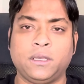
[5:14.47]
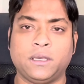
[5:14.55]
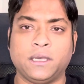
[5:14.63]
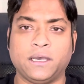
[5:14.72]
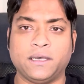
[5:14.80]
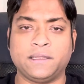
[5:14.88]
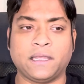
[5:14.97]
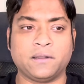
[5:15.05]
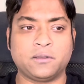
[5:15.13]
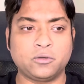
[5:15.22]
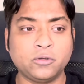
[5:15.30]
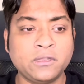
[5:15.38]

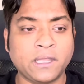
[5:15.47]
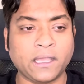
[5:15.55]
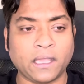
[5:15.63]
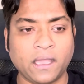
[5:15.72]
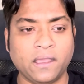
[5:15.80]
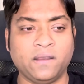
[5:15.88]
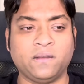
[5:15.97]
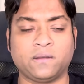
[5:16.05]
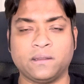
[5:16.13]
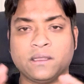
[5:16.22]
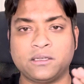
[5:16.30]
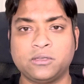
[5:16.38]

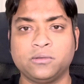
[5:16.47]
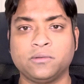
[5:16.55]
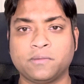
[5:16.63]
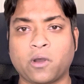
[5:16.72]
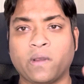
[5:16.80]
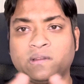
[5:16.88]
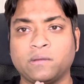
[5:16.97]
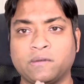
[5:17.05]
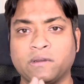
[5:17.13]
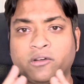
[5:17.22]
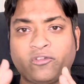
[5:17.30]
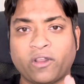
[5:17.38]
The two
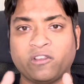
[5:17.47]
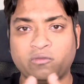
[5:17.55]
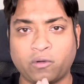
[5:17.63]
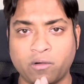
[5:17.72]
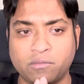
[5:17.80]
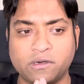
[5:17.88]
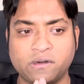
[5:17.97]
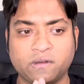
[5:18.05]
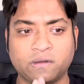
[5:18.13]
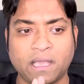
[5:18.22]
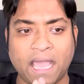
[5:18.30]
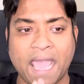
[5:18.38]
concepts are
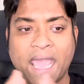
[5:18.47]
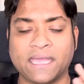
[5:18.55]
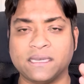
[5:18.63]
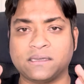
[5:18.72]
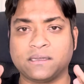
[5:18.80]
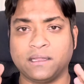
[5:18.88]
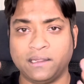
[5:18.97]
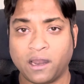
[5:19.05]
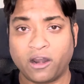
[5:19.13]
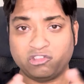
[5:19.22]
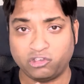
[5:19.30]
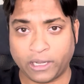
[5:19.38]
transformers and
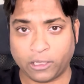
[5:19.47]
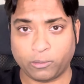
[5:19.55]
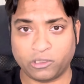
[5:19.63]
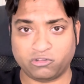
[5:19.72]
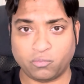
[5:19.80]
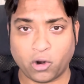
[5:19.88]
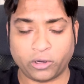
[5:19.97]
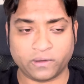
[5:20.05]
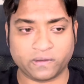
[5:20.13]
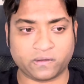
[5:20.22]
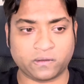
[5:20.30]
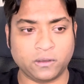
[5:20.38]
large language
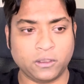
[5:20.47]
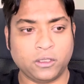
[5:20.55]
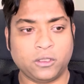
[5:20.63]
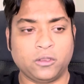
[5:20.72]
models.